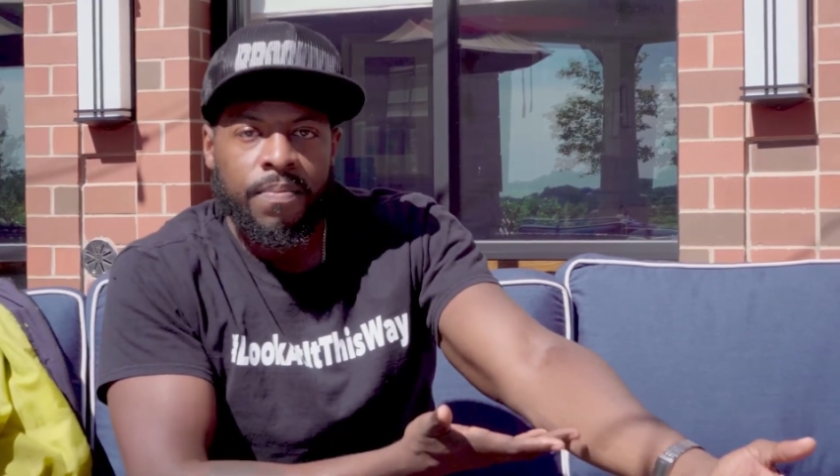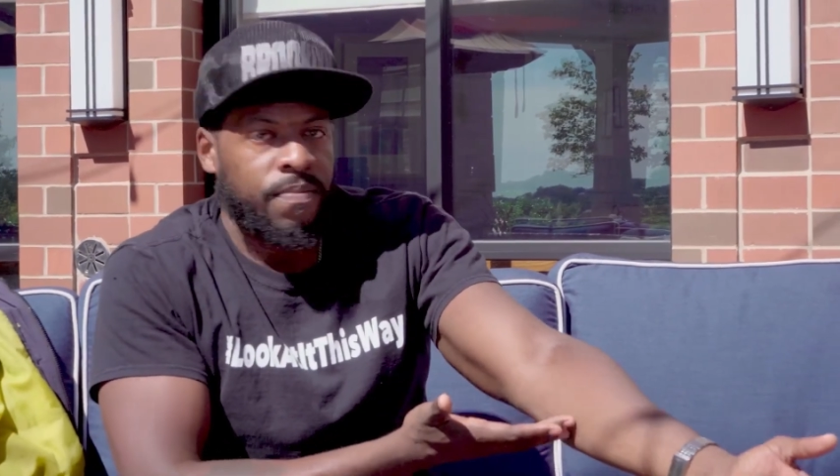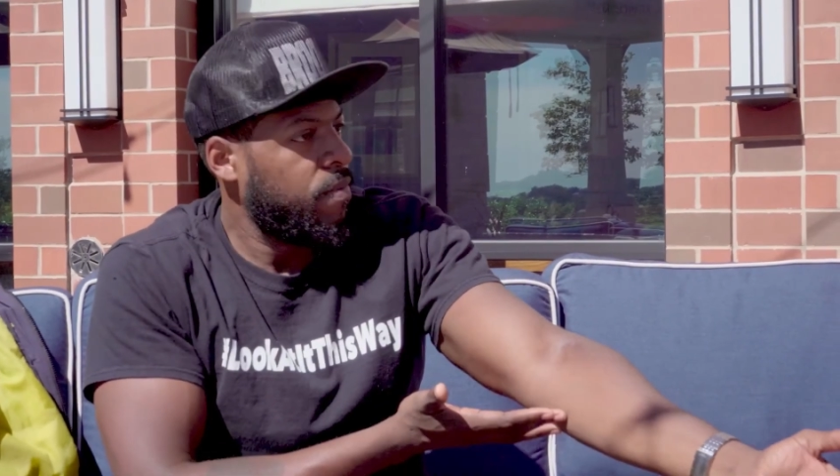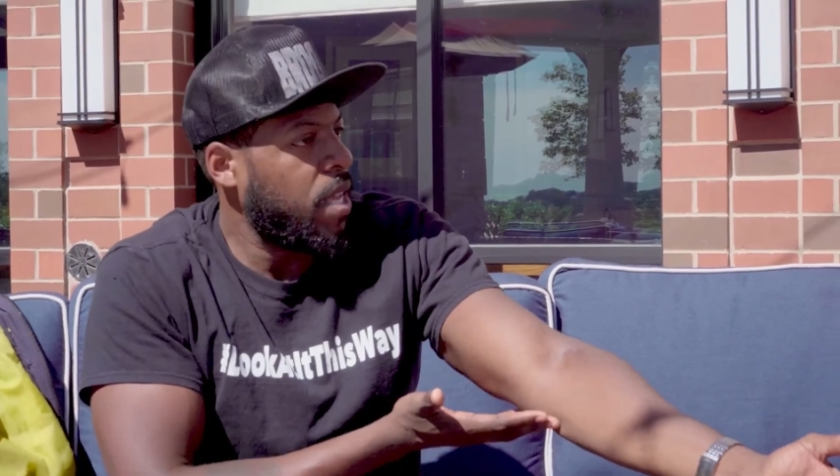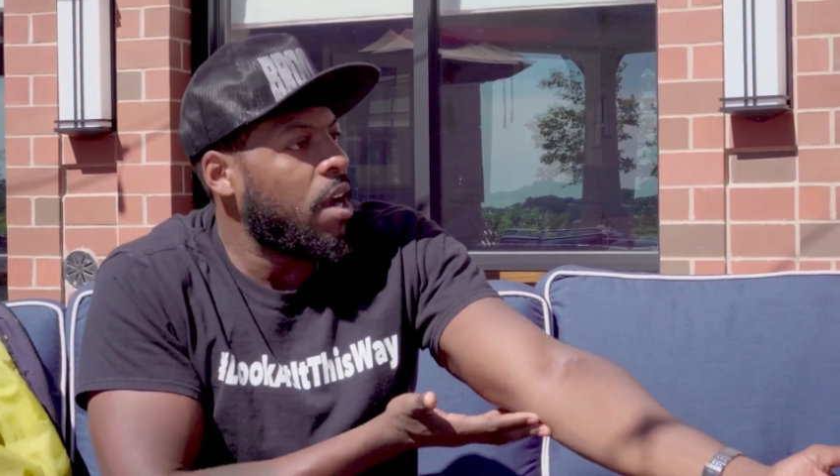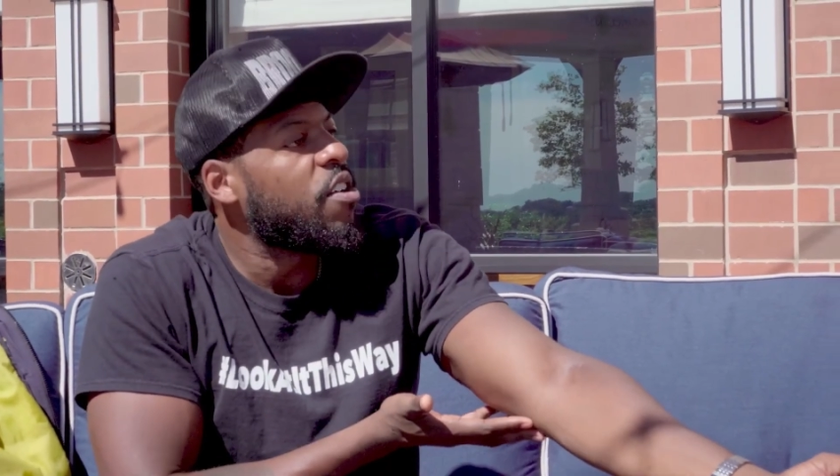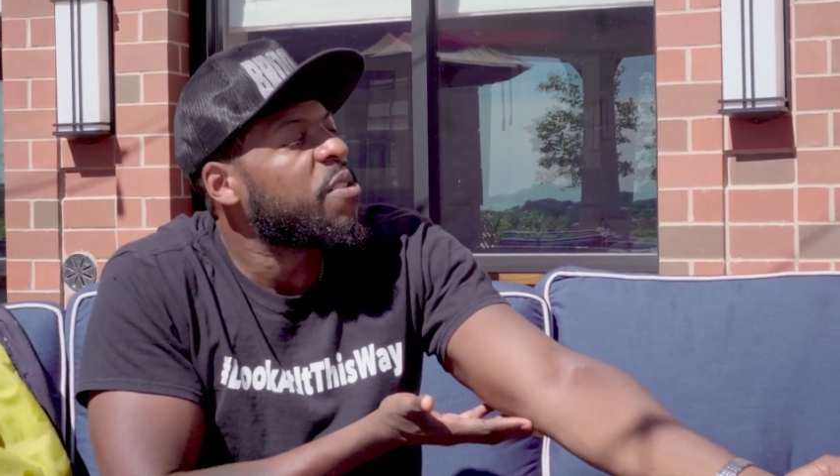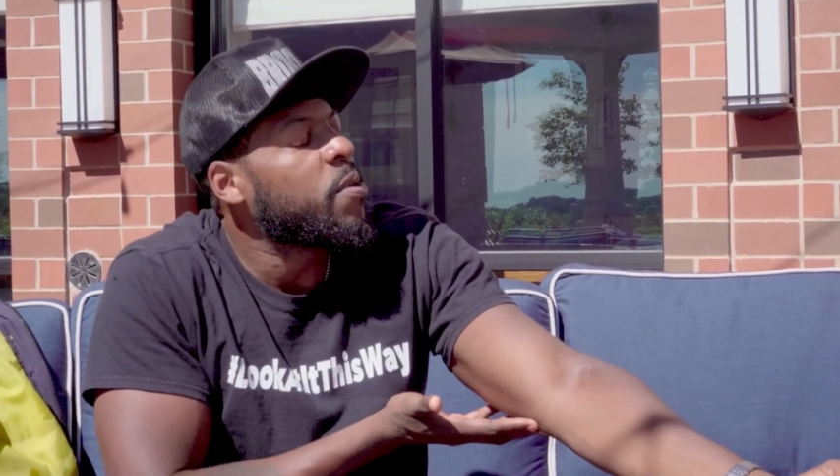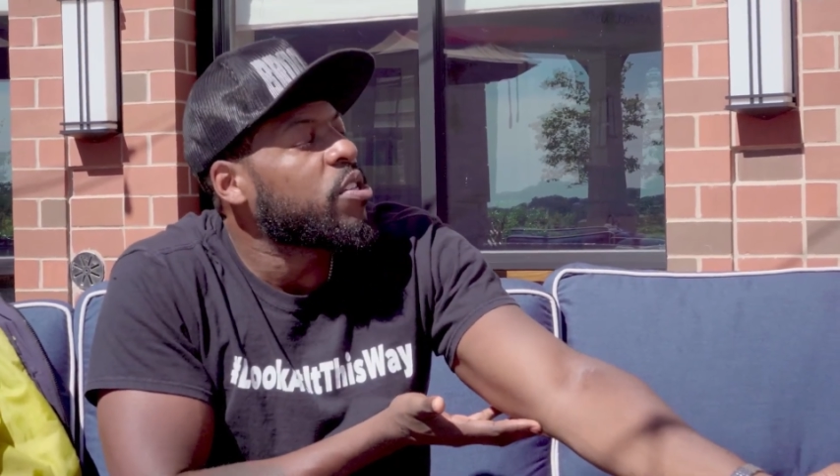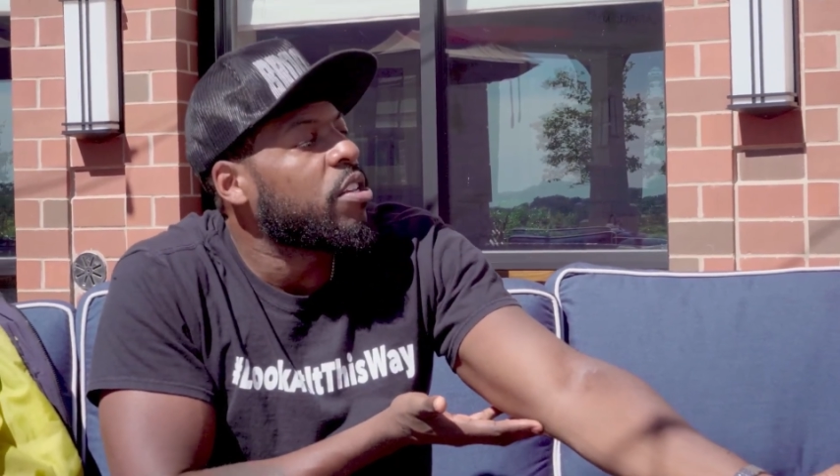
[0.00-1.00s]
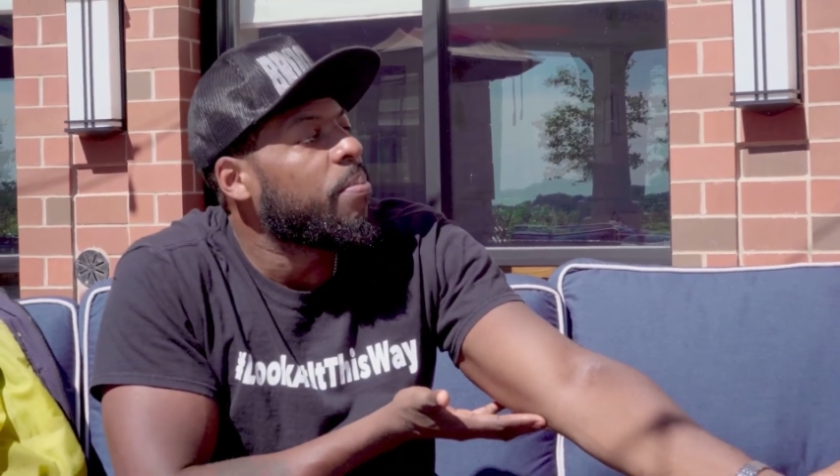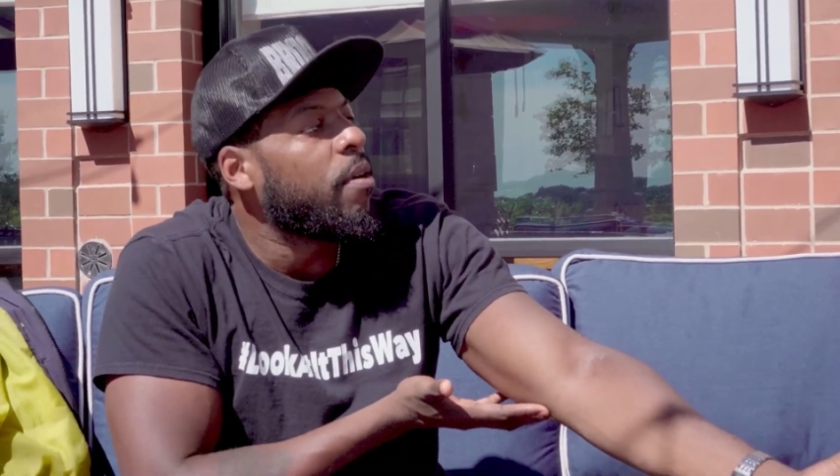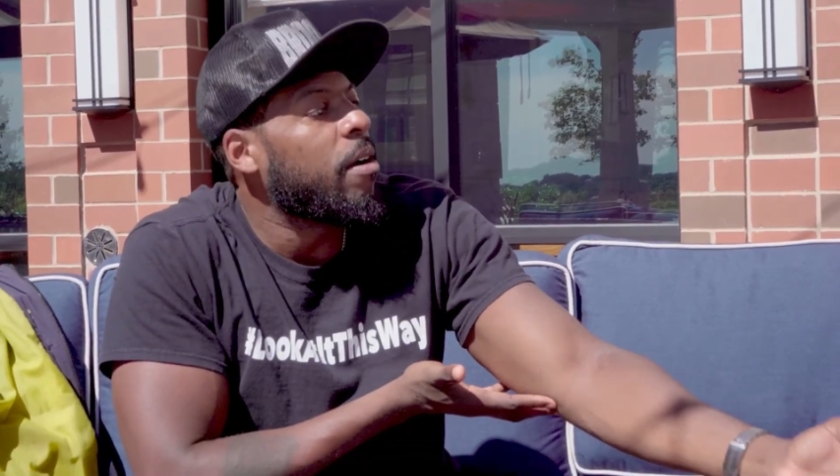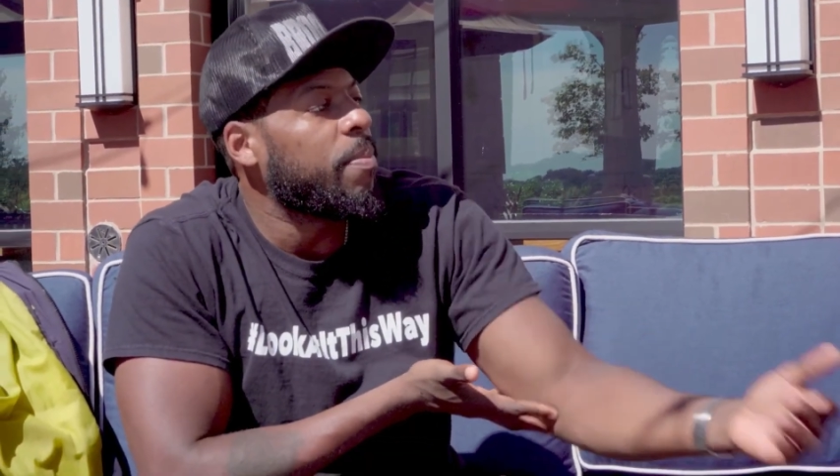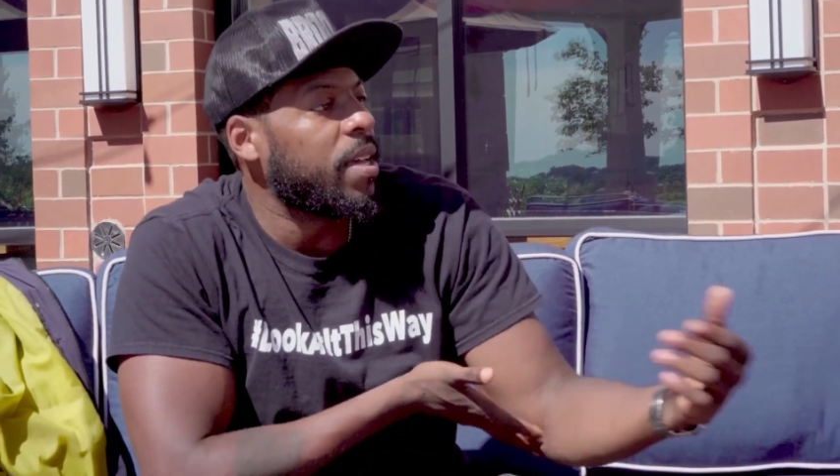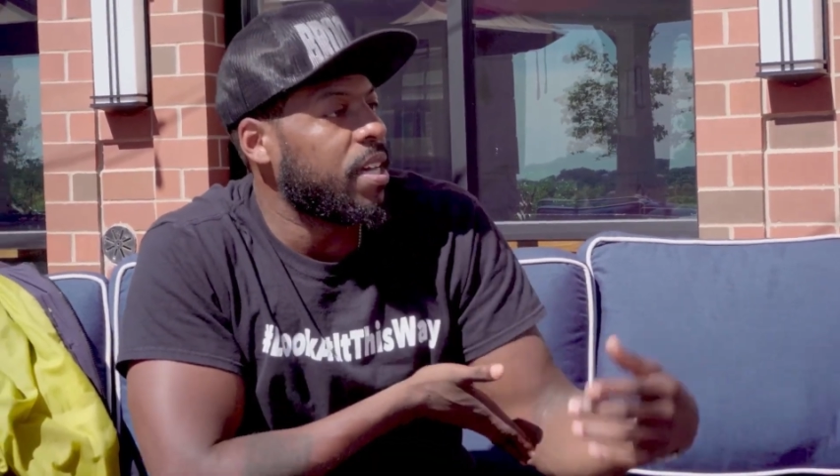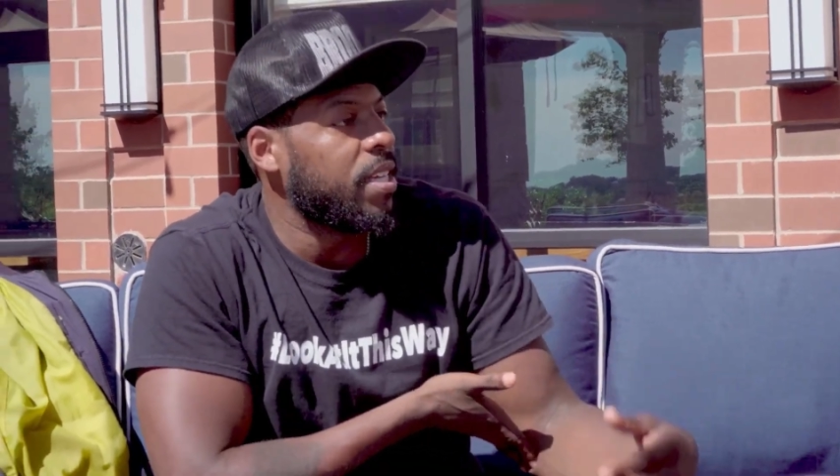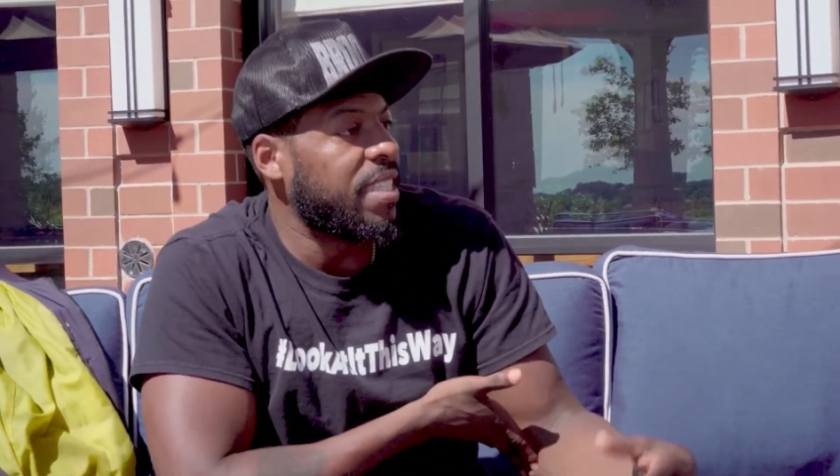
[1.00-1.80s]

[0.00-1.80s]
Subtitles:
tearing this person apart because